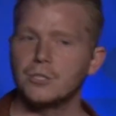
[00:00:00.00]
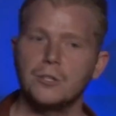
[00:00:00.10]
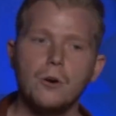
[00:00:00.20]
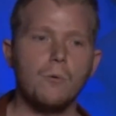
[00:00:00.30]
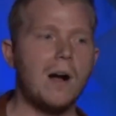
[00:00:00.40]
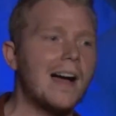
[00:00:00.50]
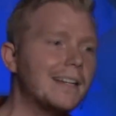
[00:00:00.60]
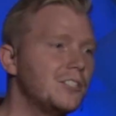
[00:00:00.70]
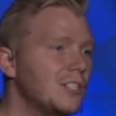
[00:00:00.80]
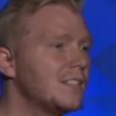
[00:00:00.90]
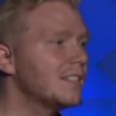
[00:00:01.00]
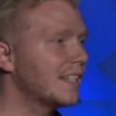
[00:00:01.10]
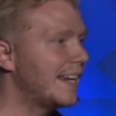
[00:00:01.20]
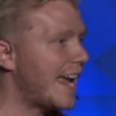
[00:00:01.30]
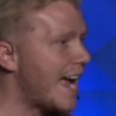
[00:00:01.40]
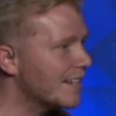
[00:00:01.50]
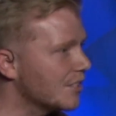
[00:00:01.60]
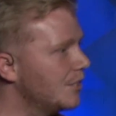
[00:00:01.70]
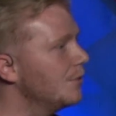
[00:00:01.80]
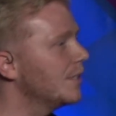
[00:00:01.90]
Do you know why Jesus can
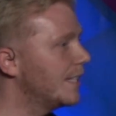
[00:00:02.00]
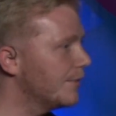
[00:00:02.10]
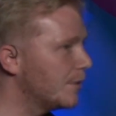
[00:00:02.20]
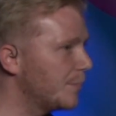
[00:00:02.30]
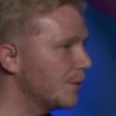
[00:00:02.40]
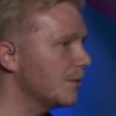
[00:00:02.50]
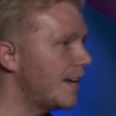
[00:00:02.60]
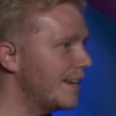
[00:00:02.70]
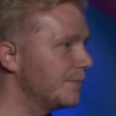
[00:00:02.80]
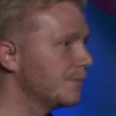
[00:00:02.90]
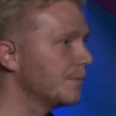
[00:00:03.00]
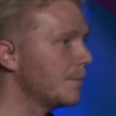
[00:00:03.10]
ask you to give up your life?